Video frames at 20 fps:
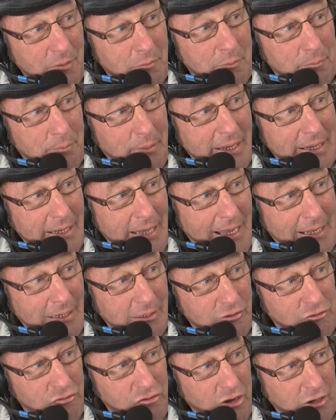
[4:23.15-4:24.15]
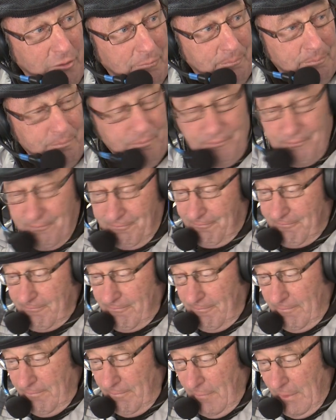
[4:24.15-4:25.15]
We're playing Aldershot.
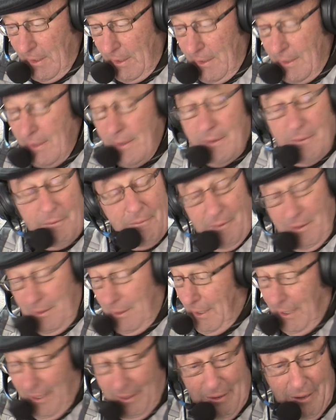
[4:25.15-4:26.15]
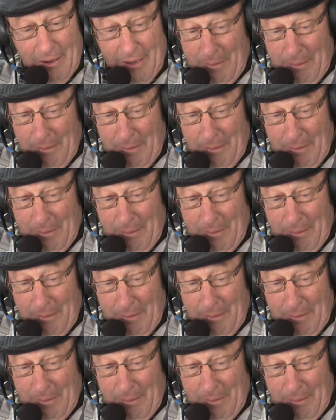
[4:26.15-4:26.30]
15th of April, 1968.